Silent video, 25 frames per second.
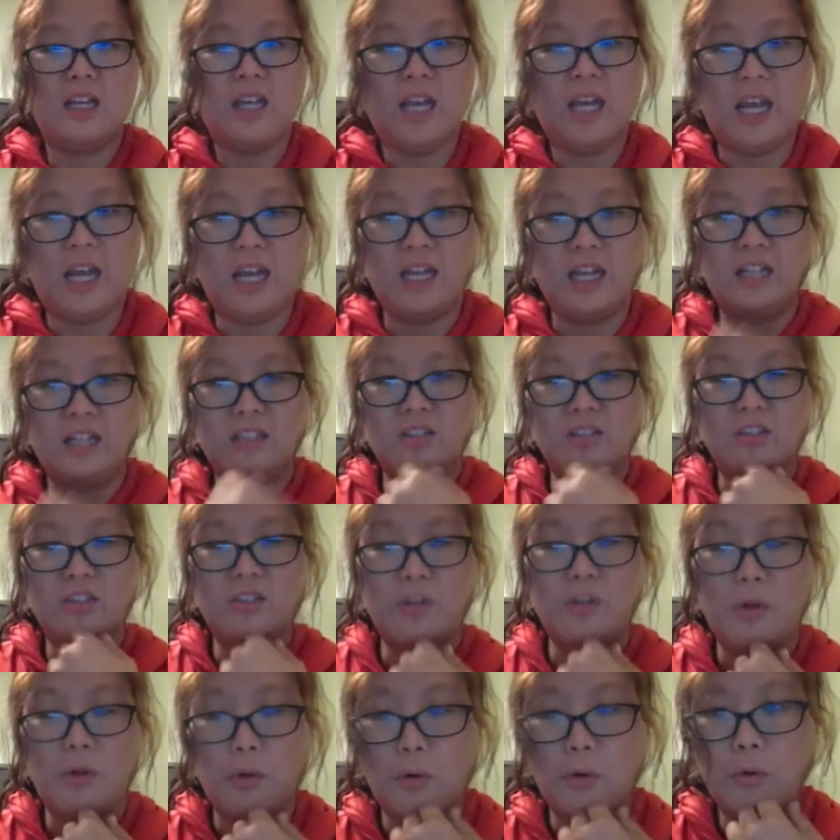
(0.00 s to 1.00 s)
And
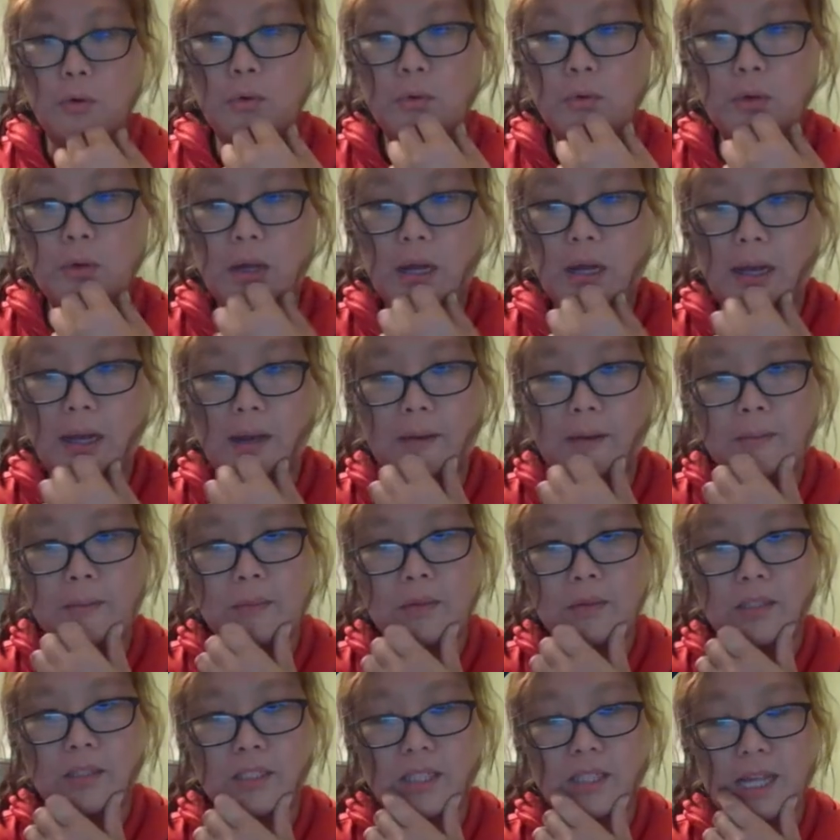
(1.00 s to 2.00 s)
so
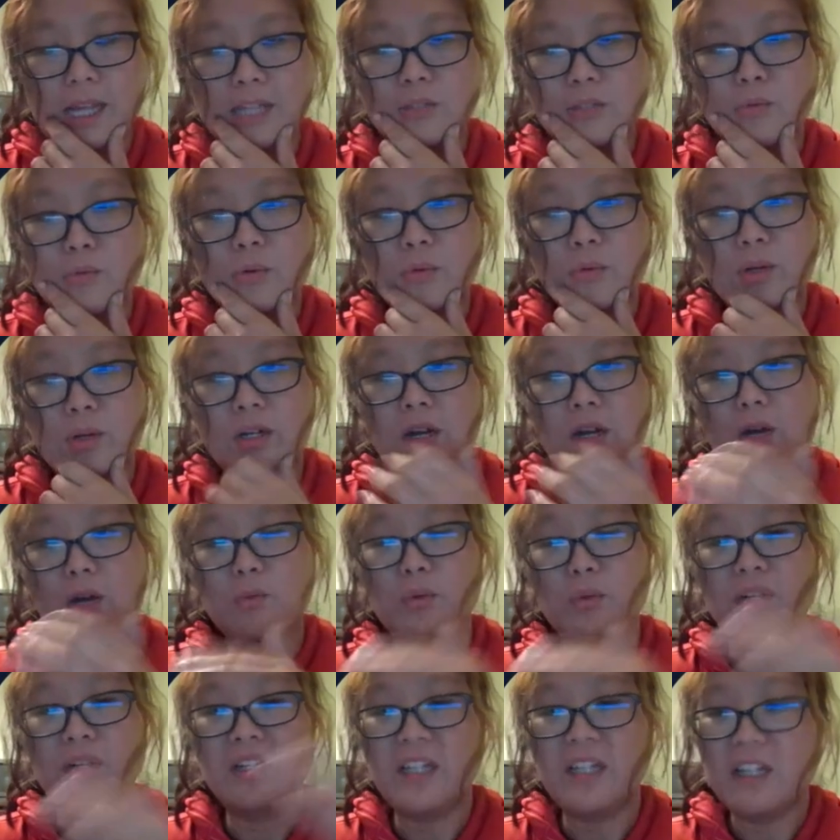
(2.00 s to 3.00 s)
that's when we call
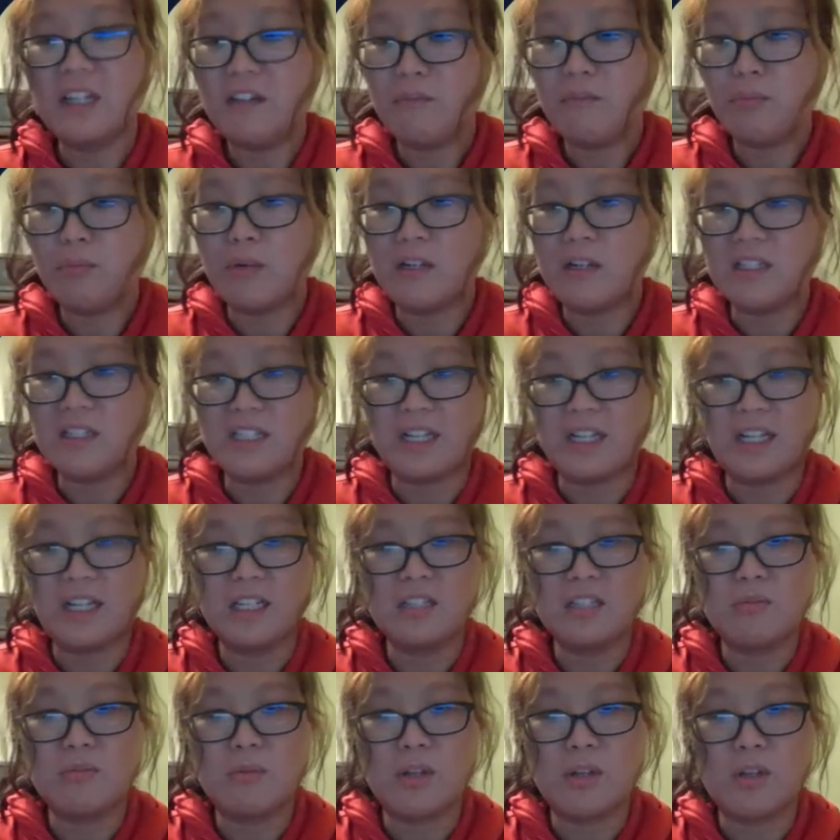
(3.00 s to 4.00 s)
relief printing,
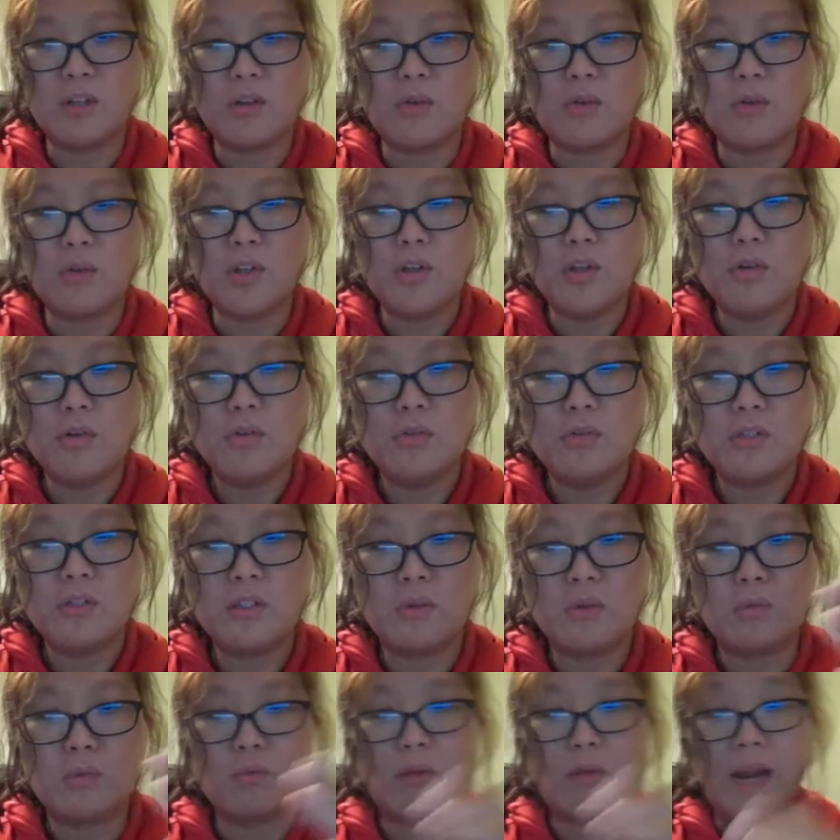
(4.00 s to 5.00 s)
is when you use
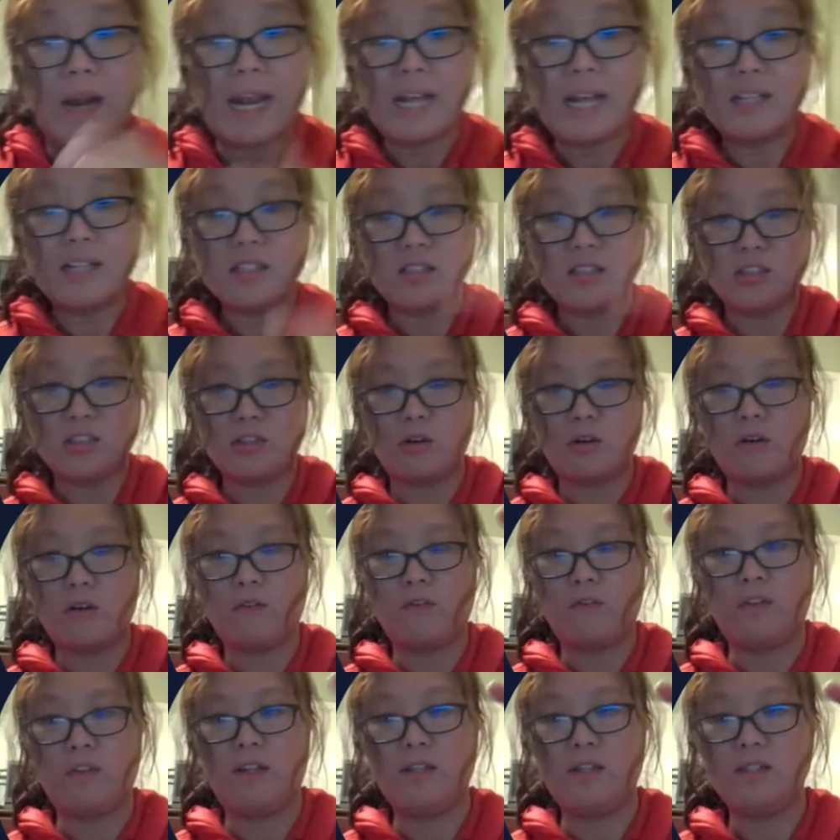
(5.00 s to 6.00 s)
the raised
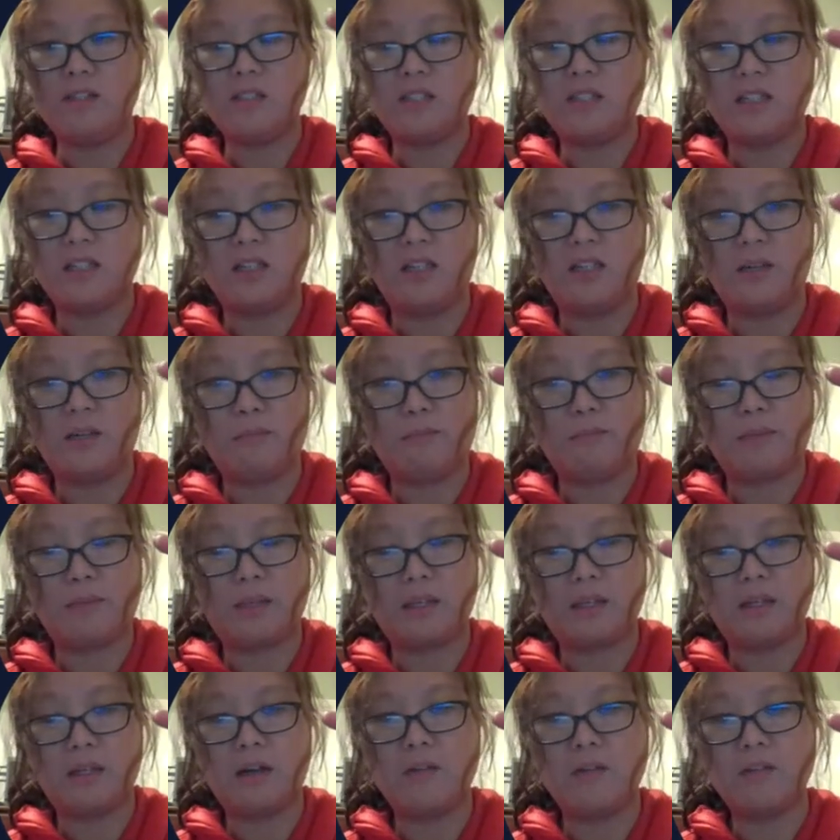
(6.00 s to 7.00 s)
surface
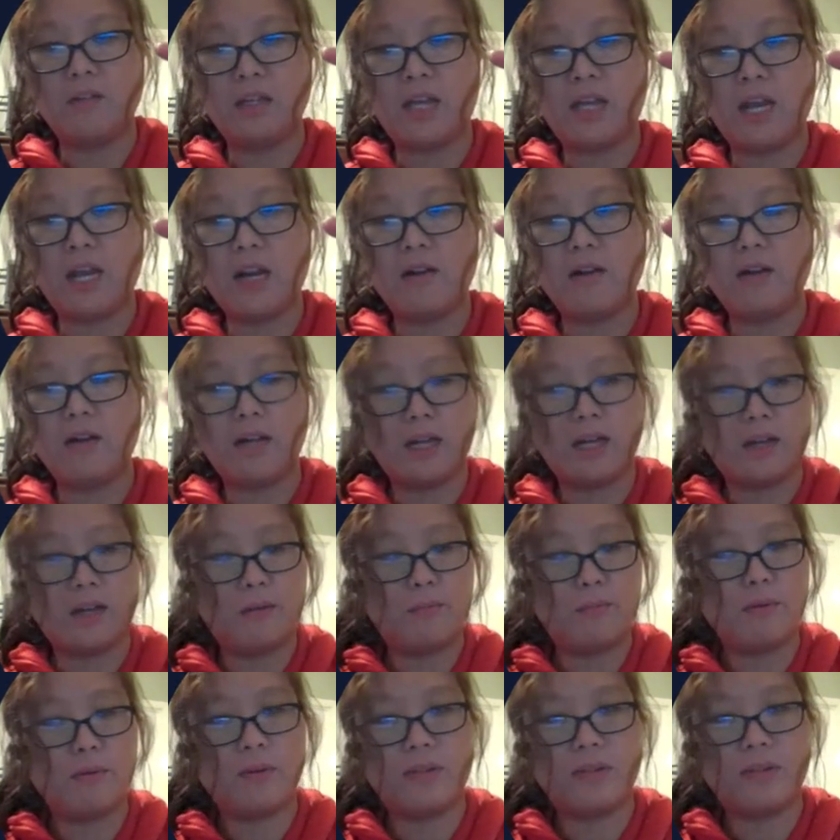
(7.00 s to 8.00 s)
of the area, you
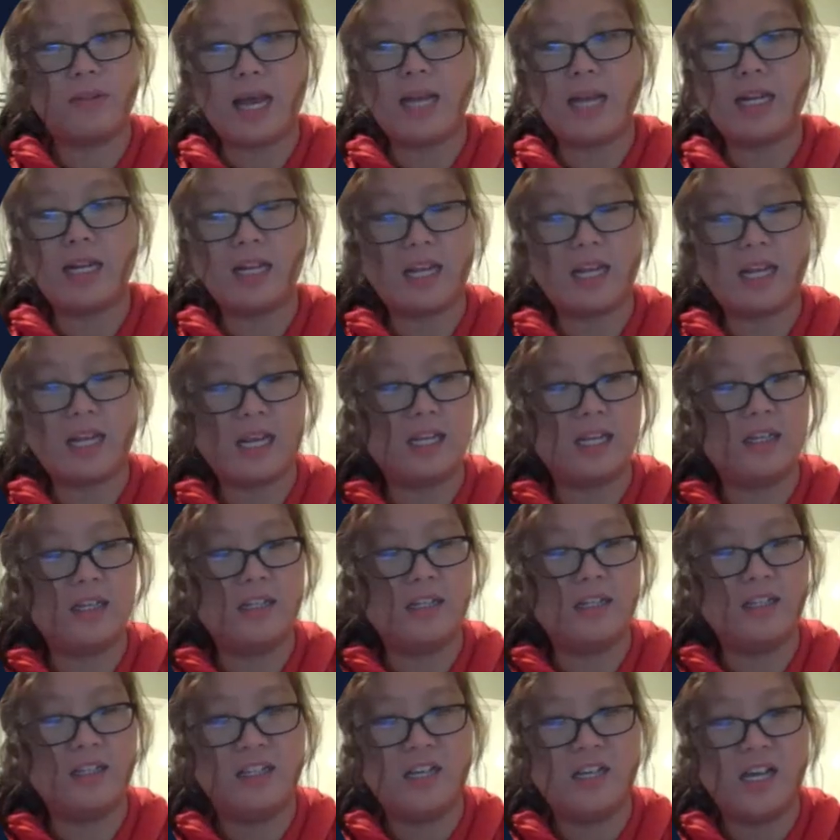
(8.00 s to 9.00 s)
put that in ink
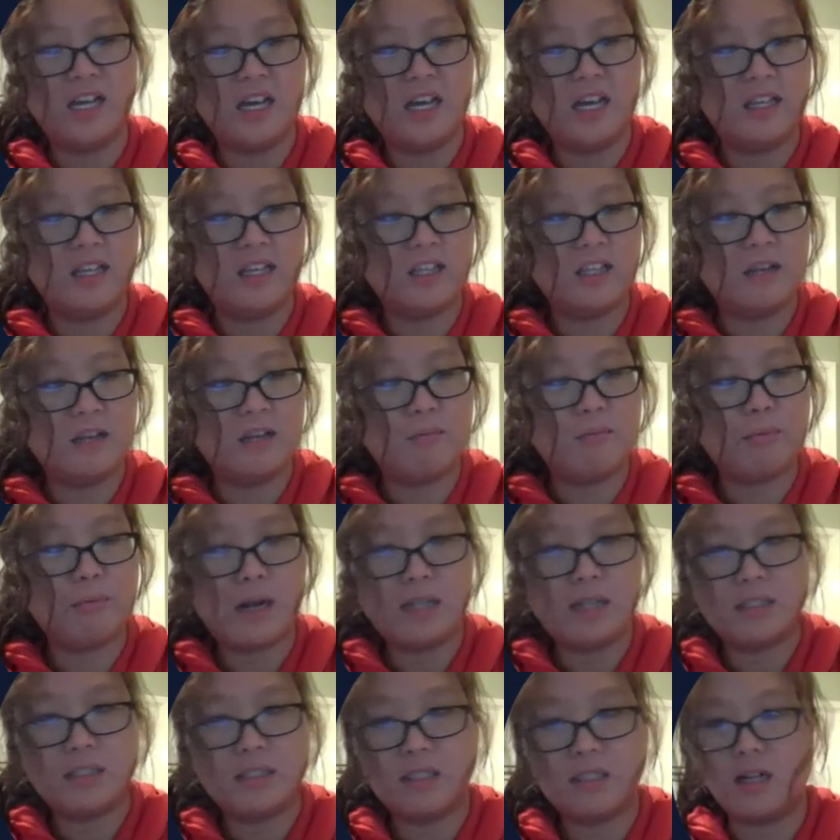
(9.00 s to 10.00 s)
and then
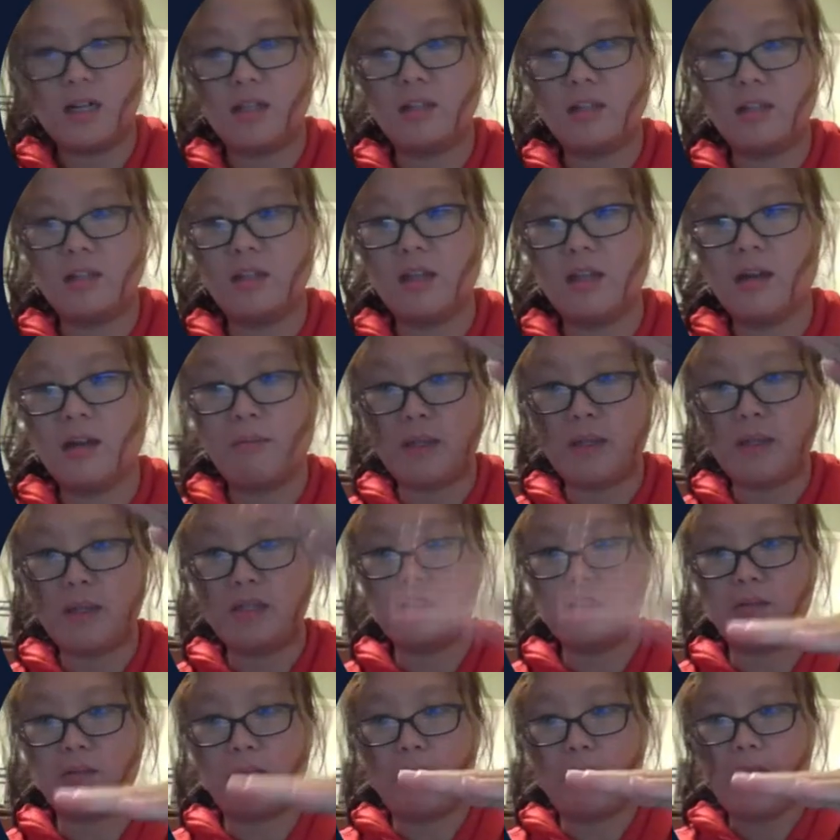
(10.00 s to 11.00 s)
press it on a
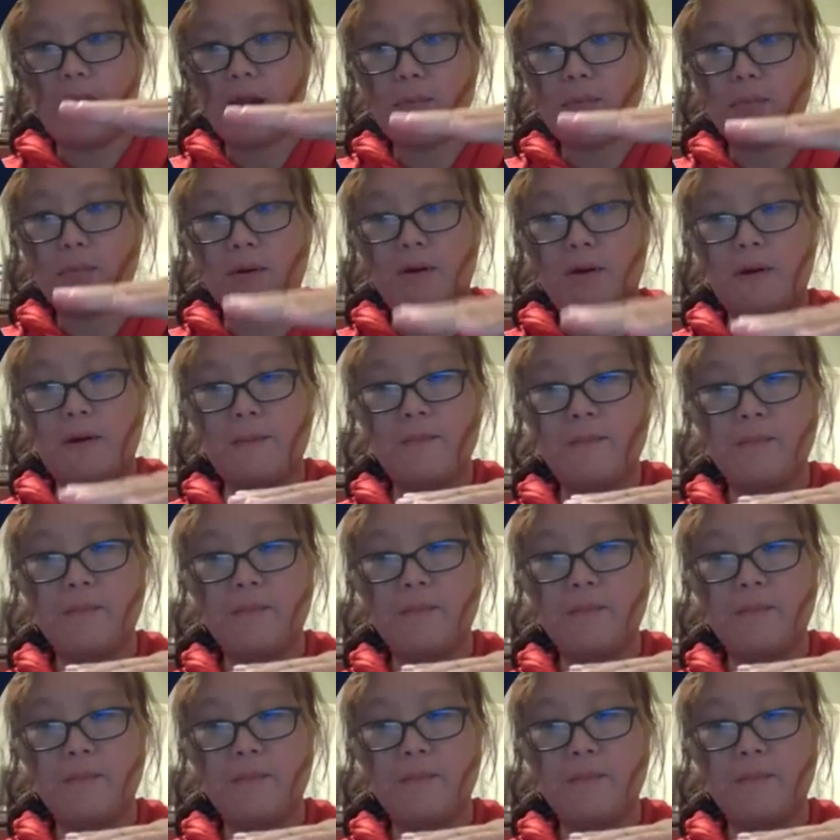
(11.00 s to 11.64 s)
piece of paper.